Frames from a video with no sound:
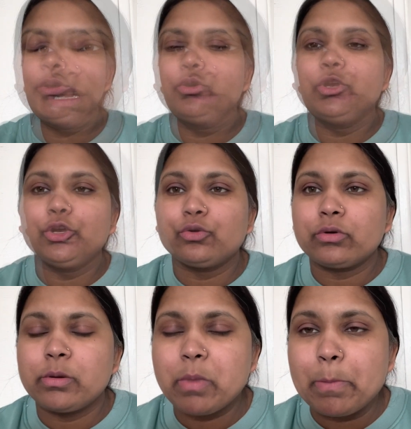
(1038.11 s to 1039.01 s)
You need to
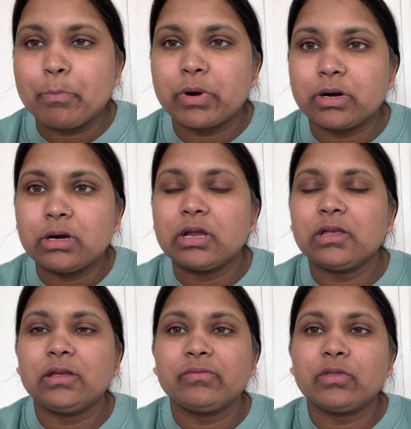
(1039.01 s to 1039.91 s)
remember,
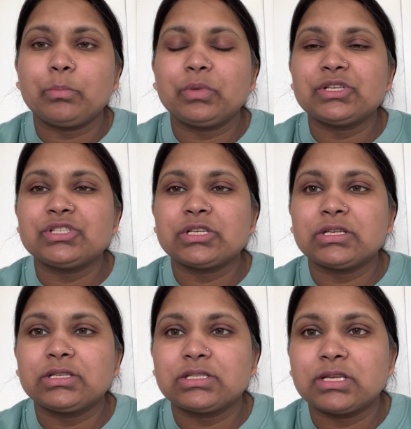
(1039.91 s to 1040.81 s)
if the
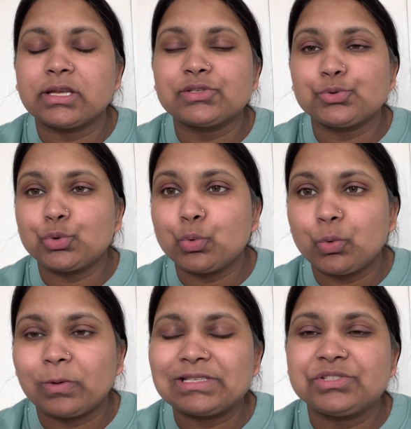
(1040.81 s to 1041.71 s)
patient says 2
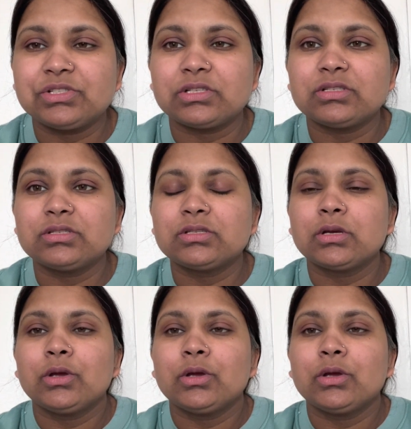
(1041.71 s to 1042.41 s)
questions,